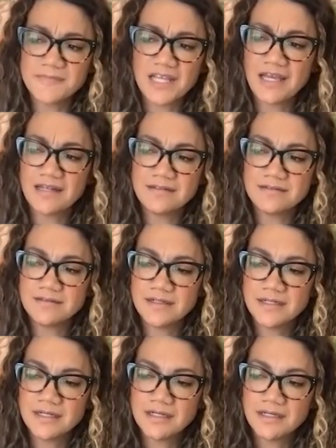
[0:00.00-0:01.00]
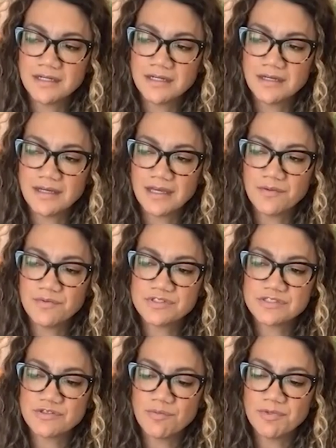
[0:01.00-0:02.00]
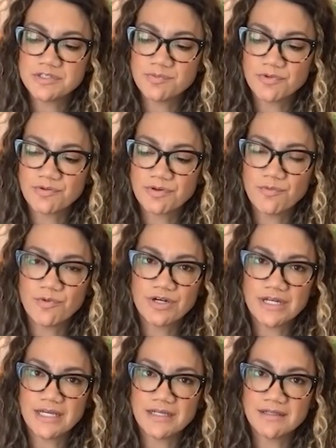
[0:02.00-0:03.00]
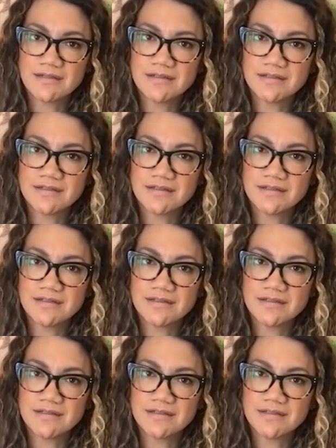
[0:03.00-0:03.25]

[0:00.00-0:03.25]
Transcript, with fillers: and it was so much more rewarding